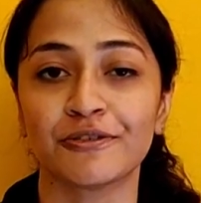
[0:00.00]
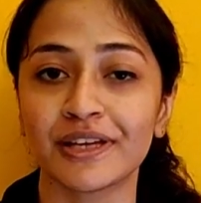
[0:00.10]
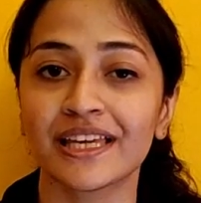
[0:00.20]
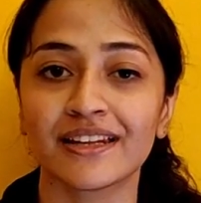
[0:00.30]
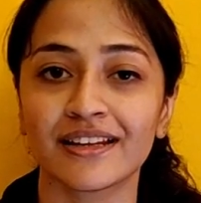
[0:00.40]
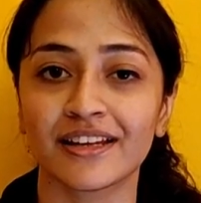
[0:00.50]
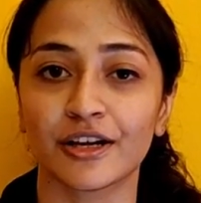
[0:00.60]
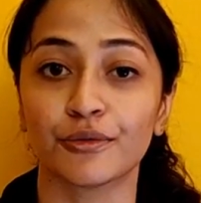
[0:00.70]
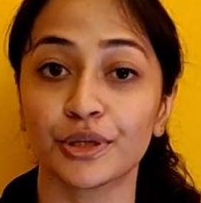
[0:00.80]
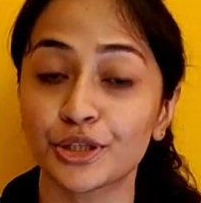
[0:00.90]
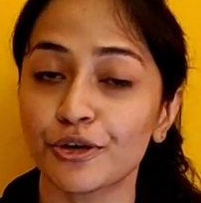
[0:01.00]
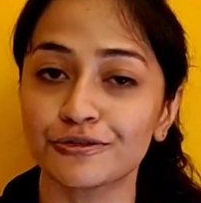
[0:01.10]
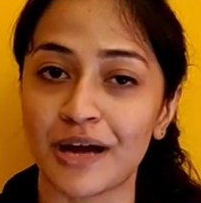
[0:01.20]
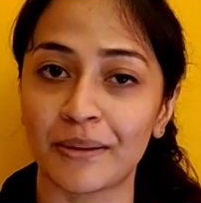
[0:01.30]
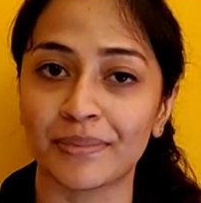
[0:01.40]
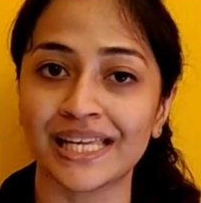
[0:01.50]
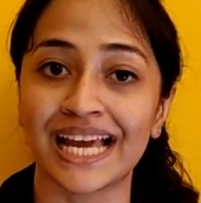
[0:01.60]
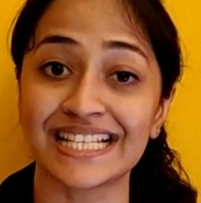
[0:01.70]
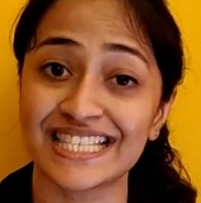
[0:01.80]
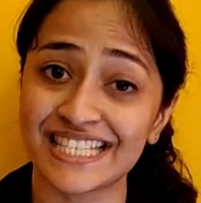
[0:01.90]
living in India with your
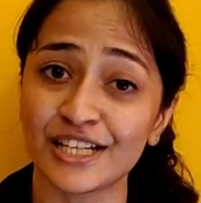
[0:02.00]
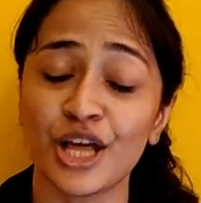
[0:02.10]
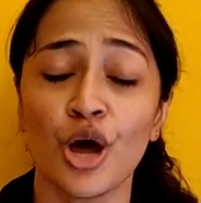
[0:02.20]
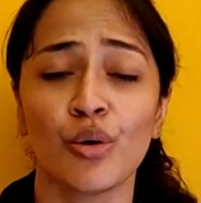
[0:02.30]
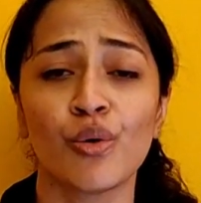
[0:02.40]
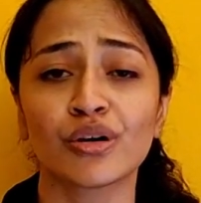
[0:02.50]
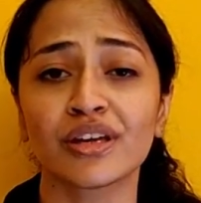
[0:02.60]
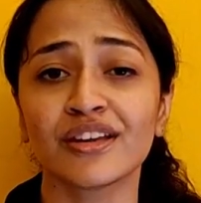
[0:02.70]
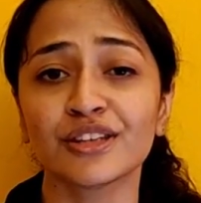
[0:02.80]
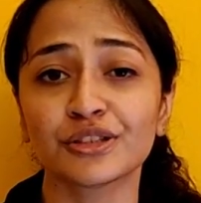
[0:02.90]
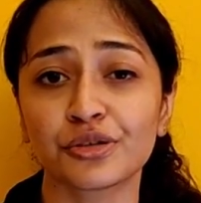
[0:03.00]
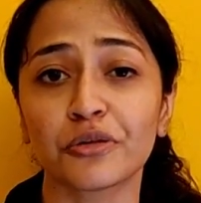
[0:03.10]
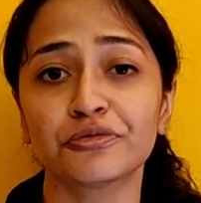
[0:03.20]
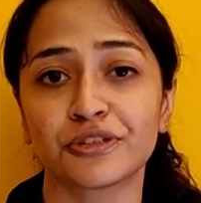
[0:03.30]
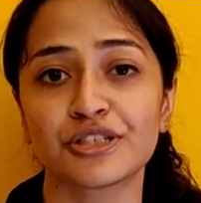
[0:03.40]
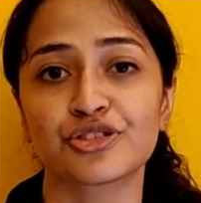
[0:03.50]
family and still working in the top